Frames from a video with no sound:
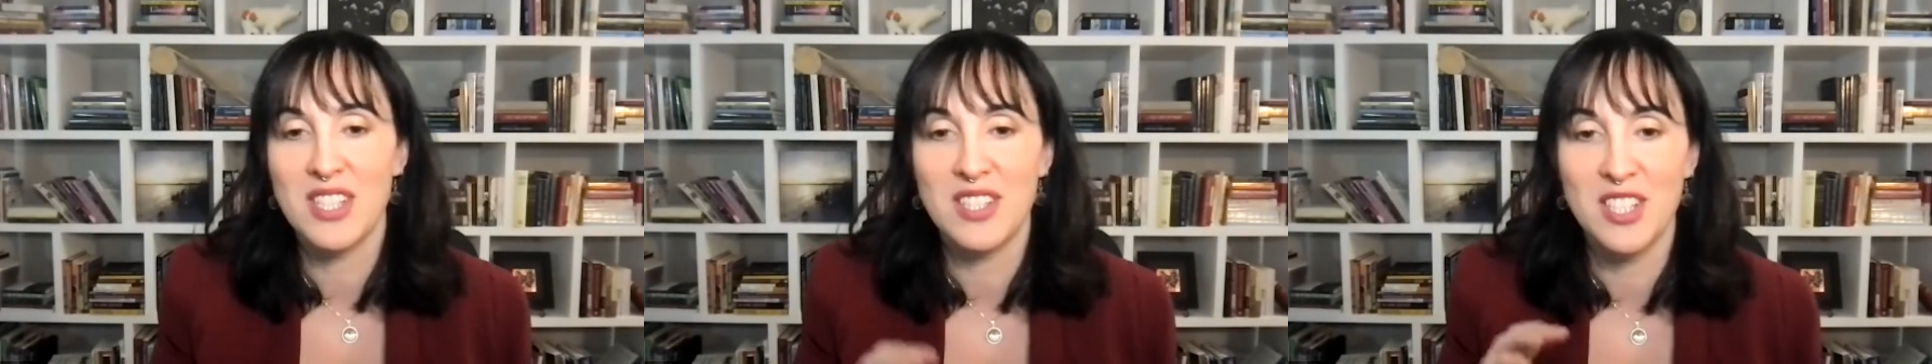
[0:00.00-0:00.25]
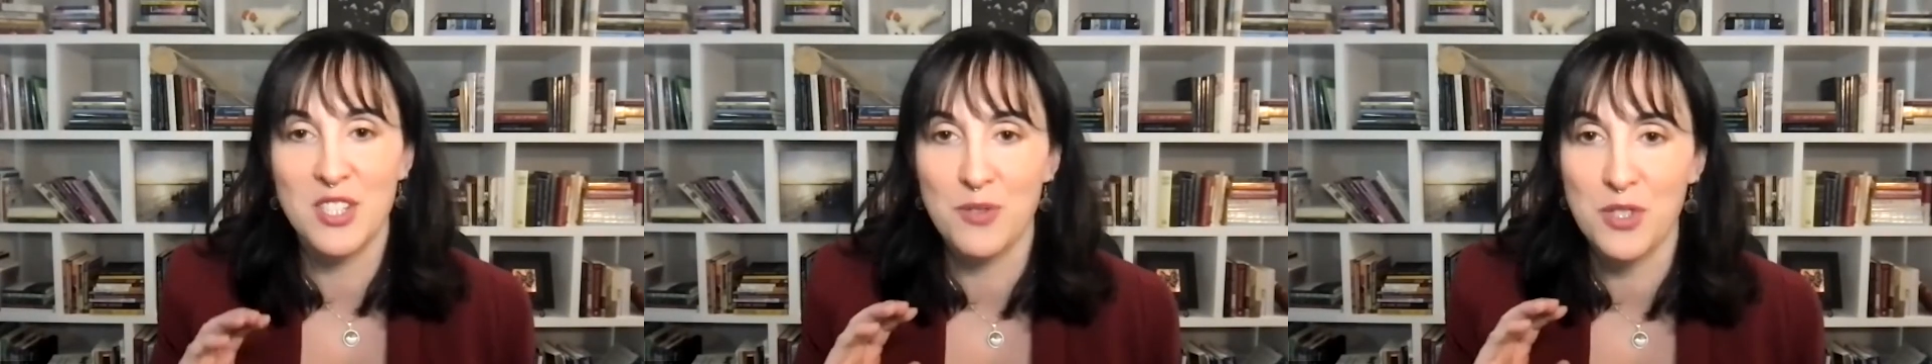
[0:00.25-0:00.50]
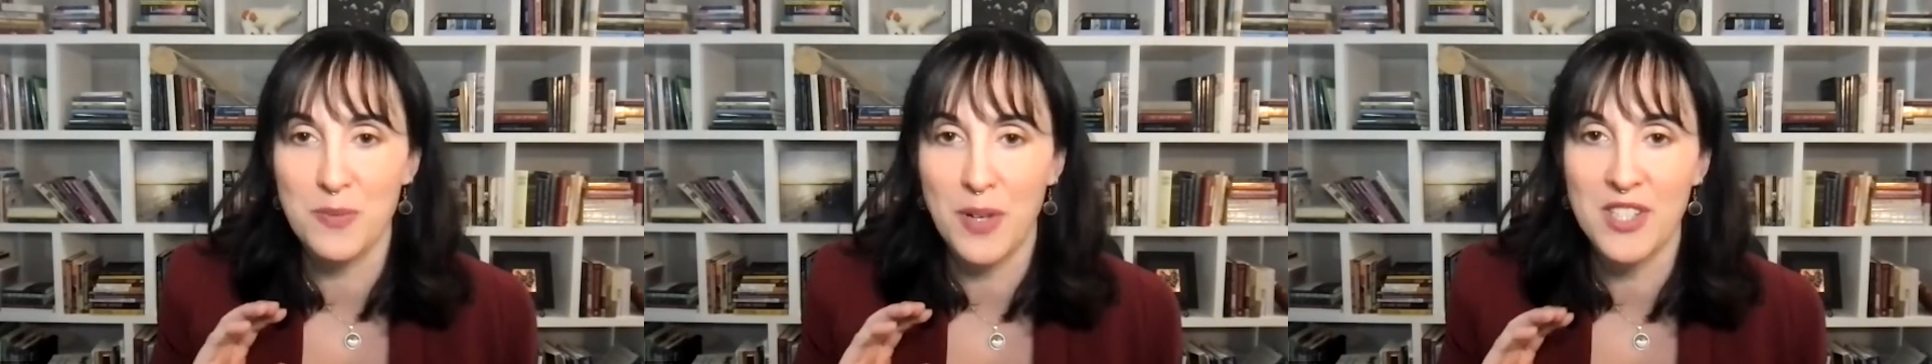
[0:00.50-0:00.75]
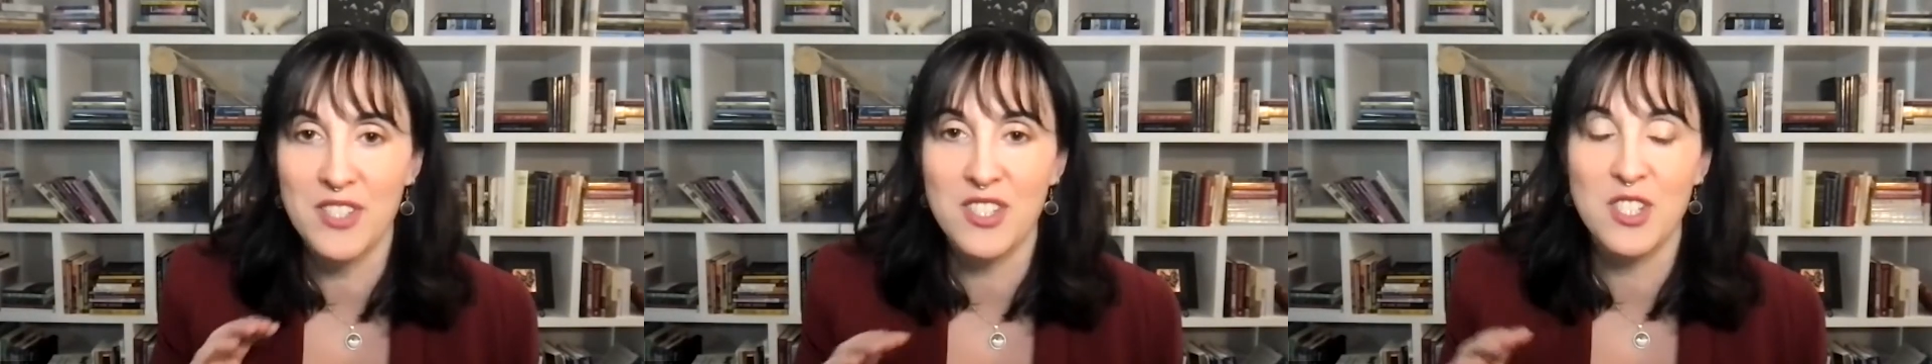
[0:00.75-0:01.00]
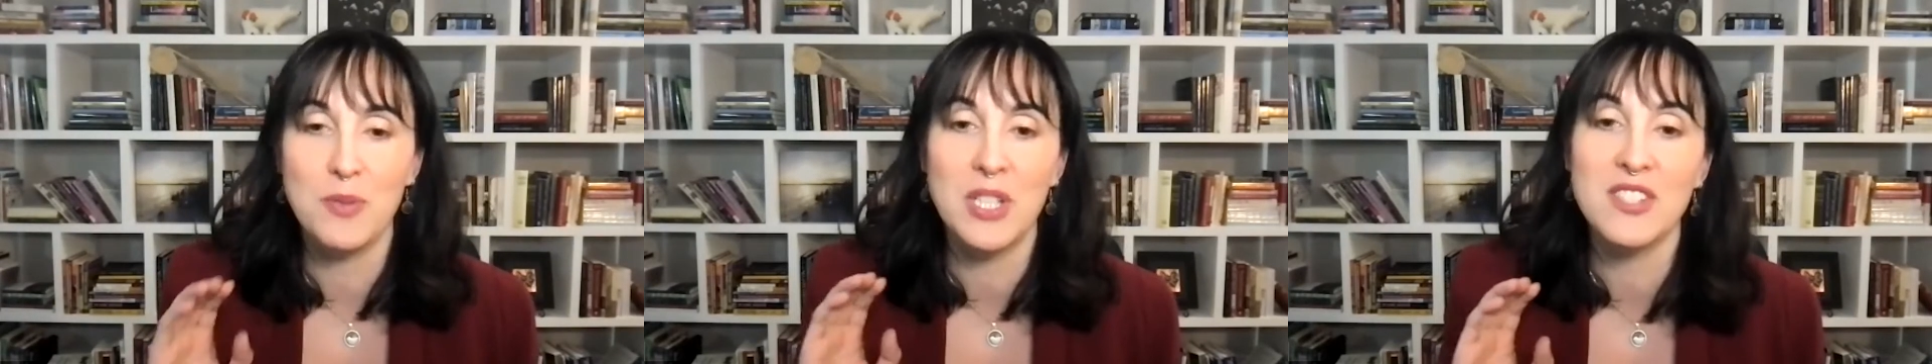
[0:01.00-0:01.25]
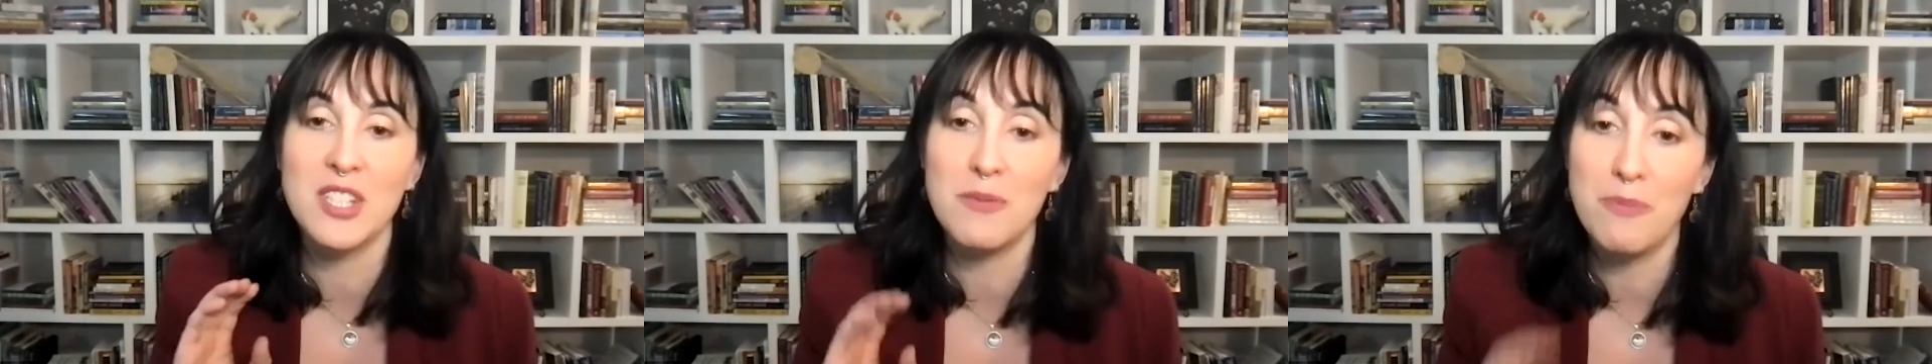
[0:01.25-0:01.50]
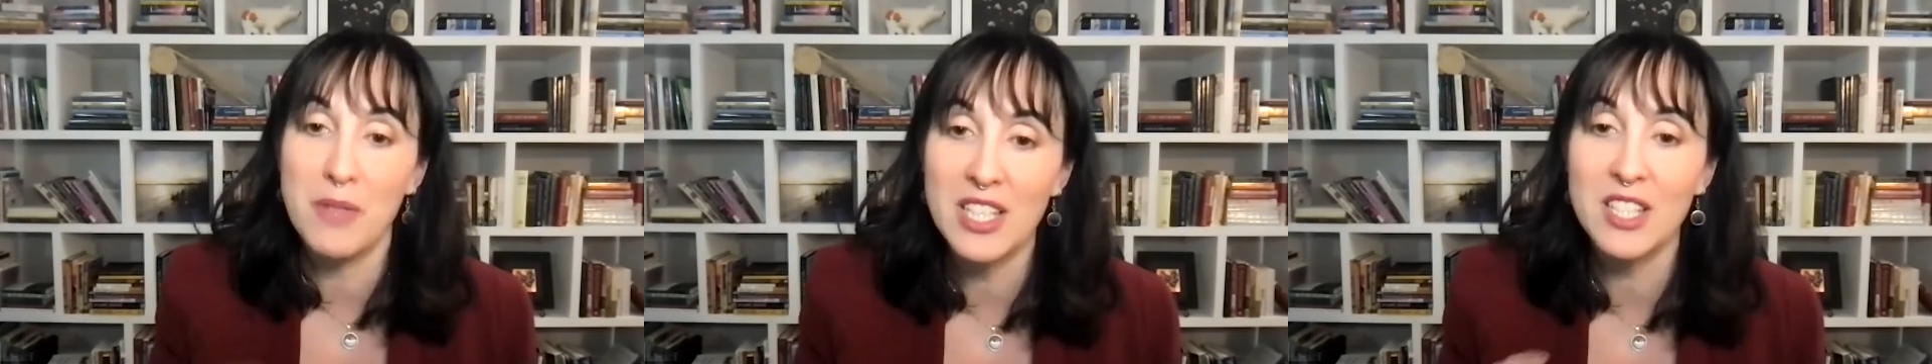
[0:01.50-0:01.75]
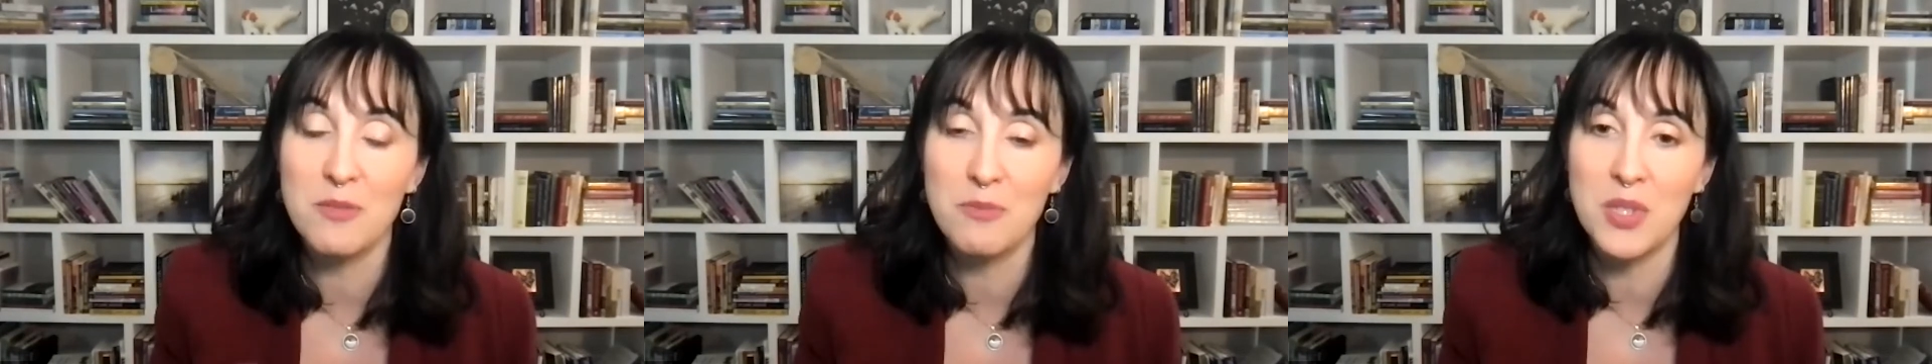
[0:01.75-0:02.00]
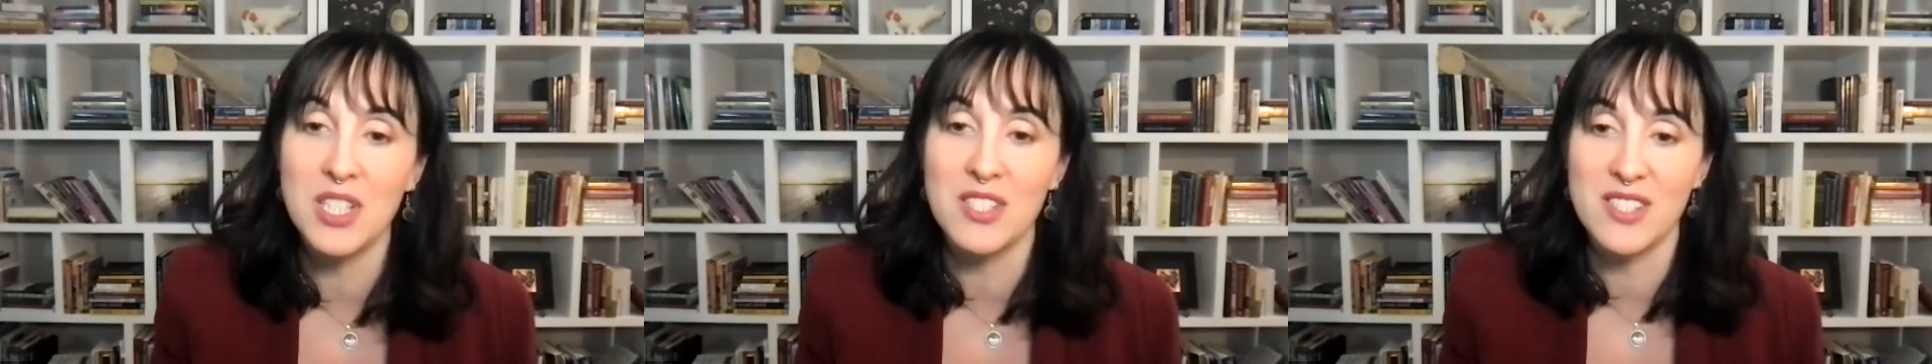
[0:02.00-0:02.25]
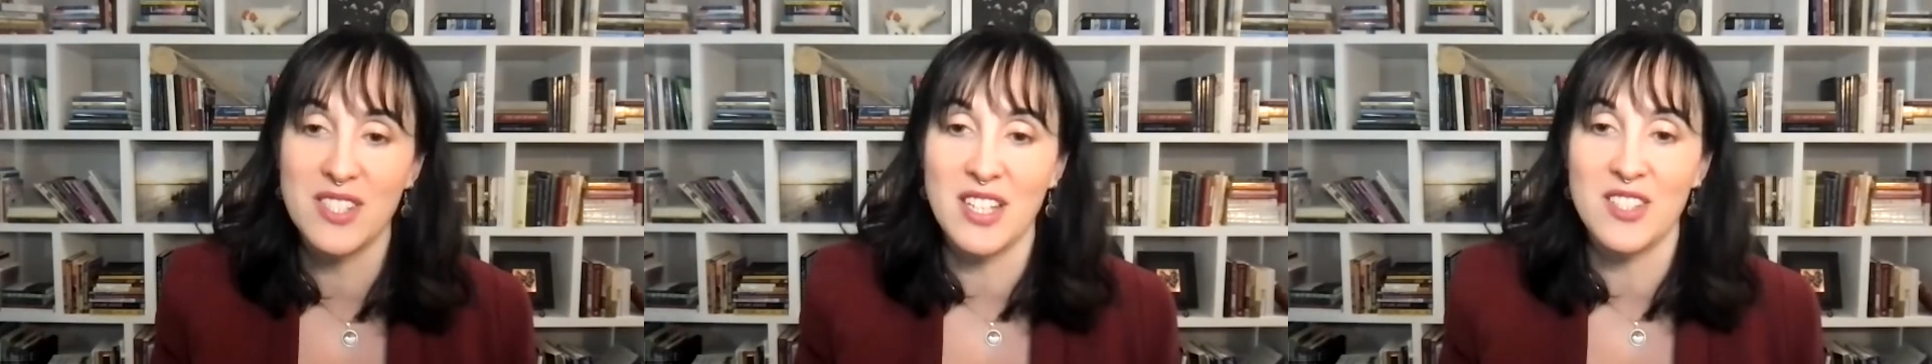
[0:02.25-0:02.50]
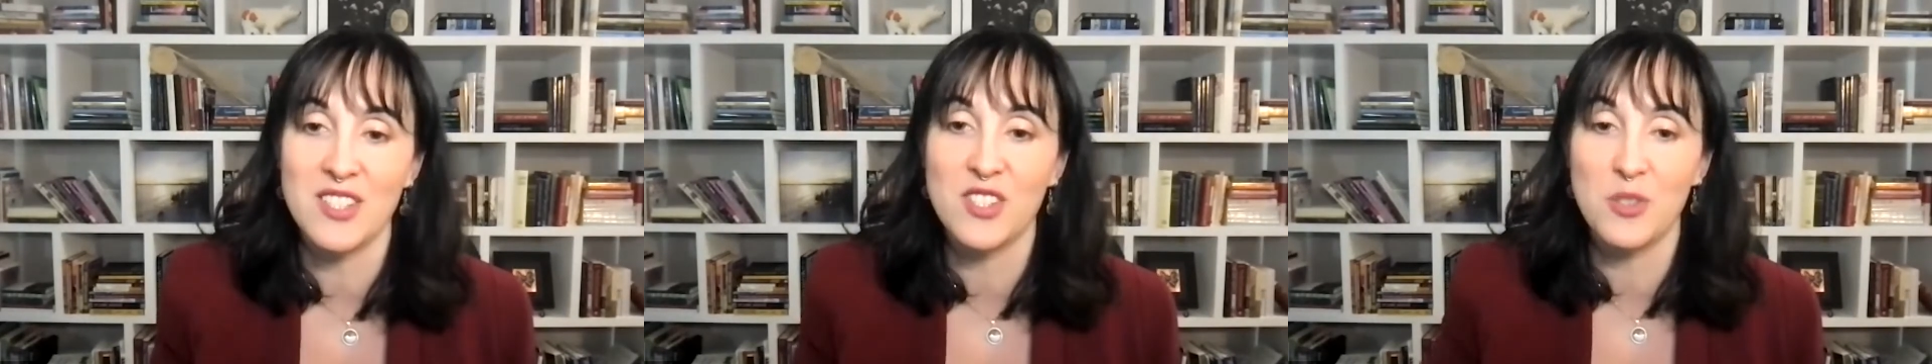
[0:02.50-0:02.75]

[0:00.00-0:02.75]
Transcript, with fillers: and these responses because they make complete sense